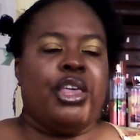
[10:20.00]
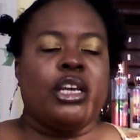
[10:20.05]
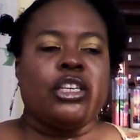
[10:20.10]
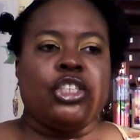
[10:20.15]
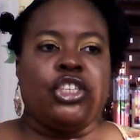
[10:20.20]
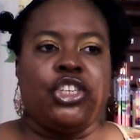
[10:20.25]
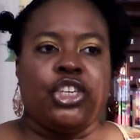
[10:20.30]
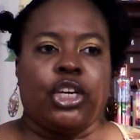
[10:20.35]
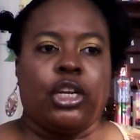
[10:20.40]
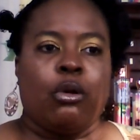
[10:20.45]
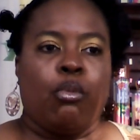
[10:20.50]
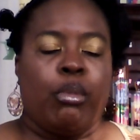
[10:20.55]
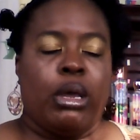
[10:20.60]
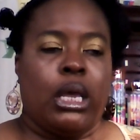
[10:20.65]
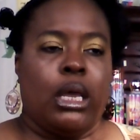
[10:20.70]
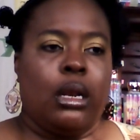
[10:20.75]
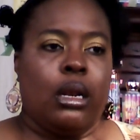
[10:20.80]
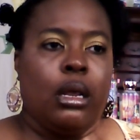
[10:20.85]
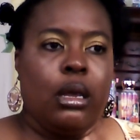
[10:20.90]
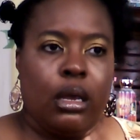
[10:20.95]
this
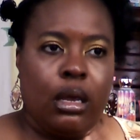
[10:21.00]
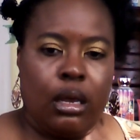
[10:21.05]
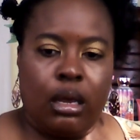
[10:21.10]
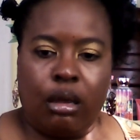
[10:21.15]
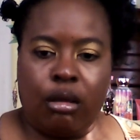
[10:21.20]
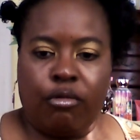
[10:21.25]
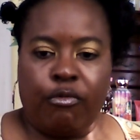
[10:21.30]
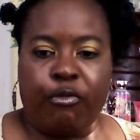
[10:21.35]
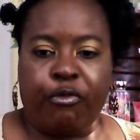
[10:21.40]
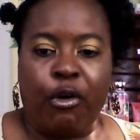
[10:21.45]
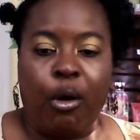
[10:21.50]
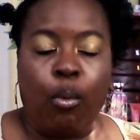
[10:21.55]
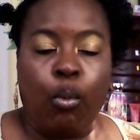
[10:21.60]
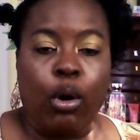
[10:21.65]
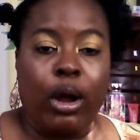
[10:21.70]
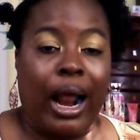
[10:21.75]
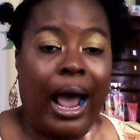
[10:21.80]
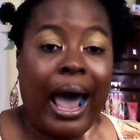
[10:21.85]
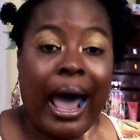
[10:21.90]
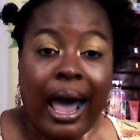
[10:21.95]
gentleman, from
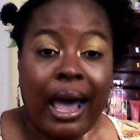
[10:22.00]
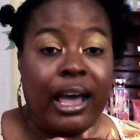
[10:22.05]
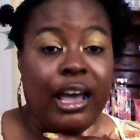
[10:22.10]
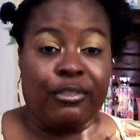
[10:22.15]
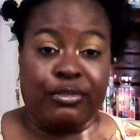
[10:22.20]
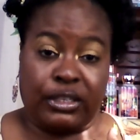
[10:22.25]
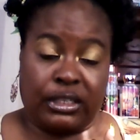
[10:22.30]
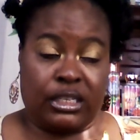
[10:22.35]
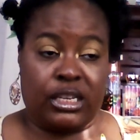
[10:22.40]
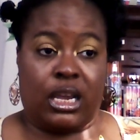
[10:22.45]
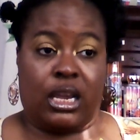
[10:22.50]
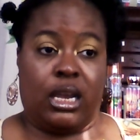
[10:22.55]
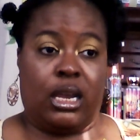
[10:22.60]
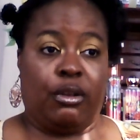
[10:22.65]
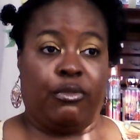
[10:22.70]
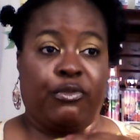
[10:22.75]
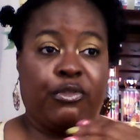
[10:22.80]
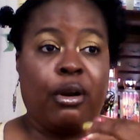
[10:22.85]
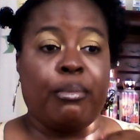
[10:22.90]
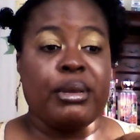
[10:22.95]
what I have
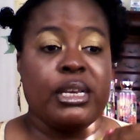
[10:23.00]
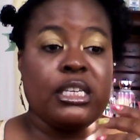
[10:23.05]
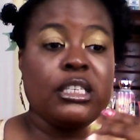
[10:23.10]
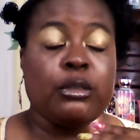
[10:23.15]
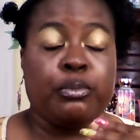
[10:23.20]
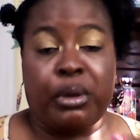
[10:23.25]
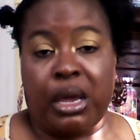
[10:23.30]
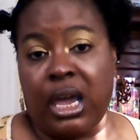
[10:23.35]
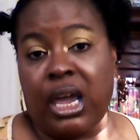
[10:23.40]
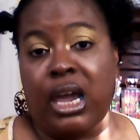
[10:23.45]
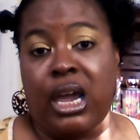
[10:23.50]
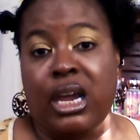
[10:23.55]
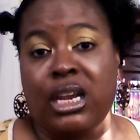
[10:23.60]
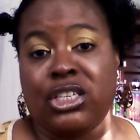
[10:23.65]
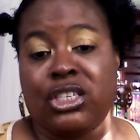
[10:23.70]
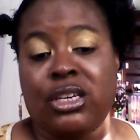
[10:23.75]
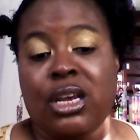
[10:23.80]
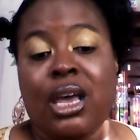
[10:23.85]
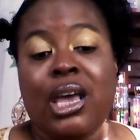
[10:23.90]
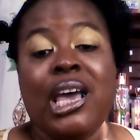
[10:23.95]
seen from his
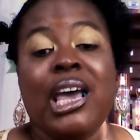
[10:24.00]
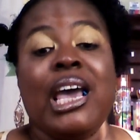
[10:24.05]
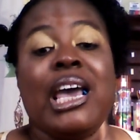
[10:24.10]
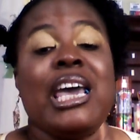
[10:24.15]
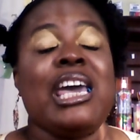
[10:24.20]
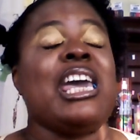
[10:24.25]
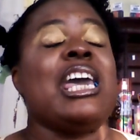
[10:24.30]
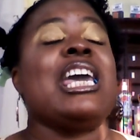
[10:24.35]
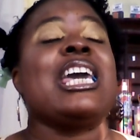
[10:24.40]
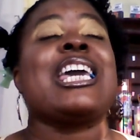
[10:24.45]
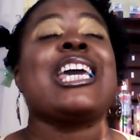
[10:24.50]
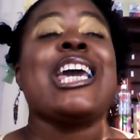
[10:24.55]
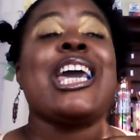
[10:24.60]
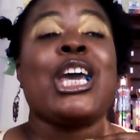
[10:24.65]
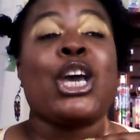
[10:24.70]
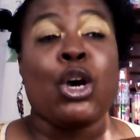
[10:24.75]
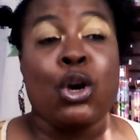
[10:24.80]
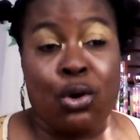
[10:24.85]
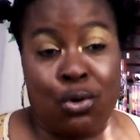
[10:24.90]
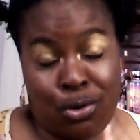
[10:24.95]
page, he
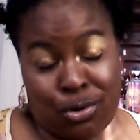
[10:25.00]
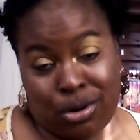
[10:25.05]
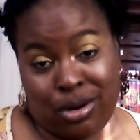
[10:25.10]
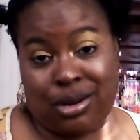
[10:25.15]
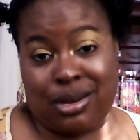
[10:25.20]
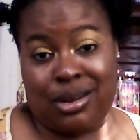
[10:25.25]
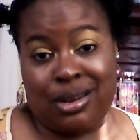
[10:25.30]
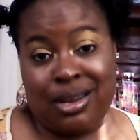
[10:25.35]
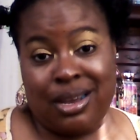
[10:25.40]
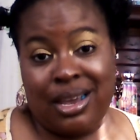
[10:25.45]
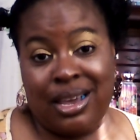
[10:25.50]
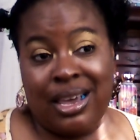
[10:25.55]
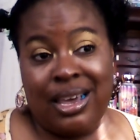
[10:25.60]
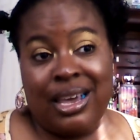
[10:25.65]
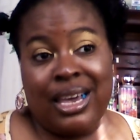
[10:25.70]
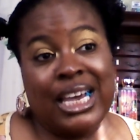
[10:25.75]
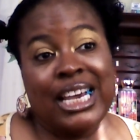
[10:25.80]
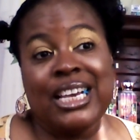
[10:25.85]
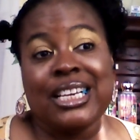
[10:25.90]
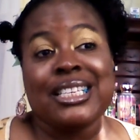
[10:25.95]
can cook
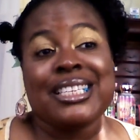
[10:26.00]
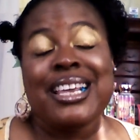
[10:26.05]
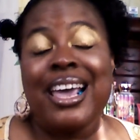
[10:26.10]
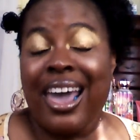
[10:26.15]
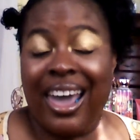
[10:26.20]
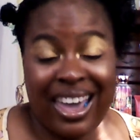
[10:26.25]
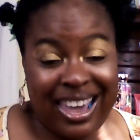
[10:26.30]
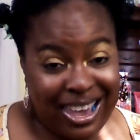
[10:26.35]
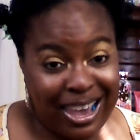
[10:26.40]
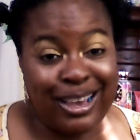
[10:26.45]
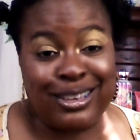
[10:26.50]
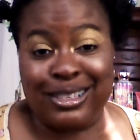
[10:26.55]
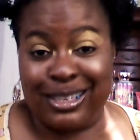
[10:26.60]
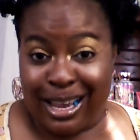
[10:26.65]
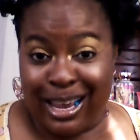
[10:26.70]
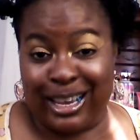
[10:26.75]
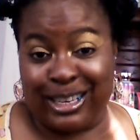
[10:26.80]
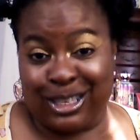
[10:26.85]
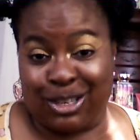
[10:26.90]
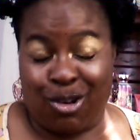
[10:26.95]
his
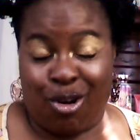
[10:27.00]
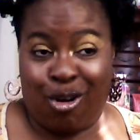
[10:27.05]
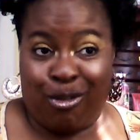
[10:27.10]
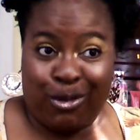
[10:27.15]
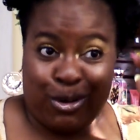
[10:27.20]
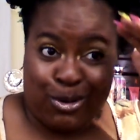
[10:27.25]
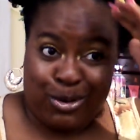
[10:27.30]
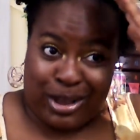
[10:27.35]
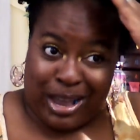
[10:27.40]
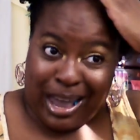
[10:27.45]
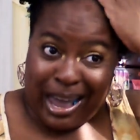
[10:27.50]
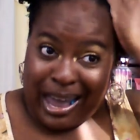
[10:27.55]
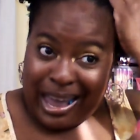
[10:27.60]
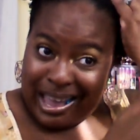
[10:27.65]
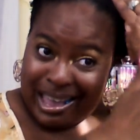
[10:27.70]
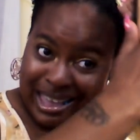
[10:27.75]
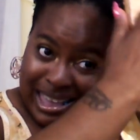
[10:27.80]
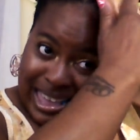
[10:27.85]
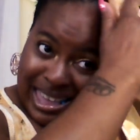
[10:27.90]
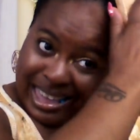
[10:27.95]
ass off,
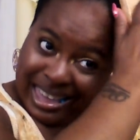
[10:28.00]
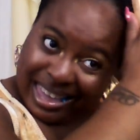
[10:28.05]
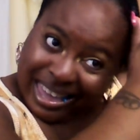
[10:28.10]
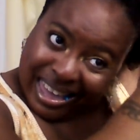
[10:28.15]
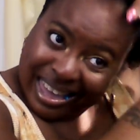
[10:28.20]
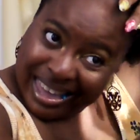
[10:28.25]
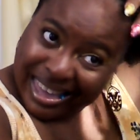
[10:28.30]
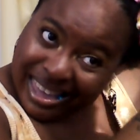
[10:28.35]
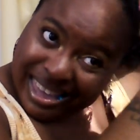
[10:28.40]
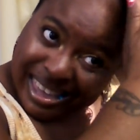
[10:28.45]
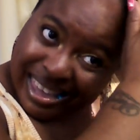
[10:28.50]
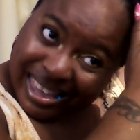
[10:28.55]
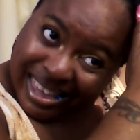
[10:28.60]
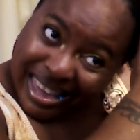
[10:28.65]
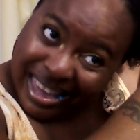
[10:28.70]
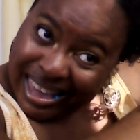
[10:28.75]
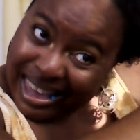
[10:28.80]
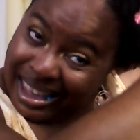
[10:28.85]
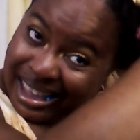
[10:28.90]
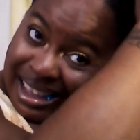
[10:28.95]
okay?
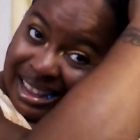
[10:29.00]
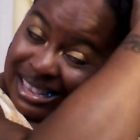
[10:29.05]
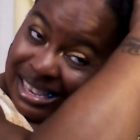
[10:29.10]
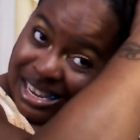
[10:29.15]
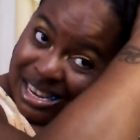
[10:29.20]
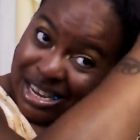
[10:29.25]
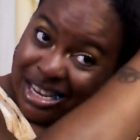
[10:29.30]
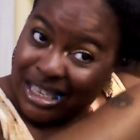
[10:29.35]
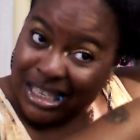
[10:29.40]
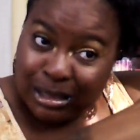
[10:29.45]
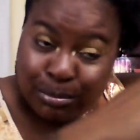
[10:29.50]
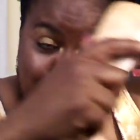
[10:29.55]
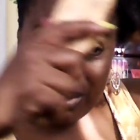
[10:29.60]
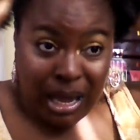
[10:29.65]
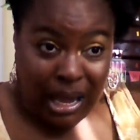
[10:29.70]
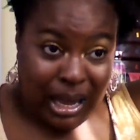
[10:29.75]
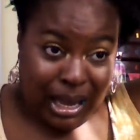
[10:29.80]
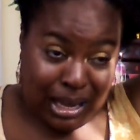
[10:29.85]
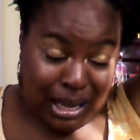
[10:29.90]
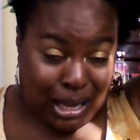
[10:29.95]
This
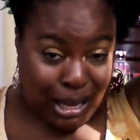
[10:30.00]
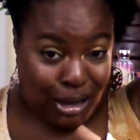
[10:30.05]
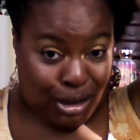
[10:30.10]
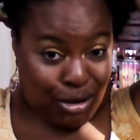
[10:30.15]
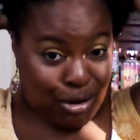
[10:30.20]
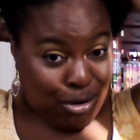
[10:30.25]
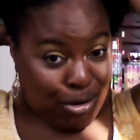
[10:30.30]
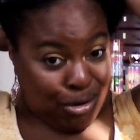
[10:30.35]
man can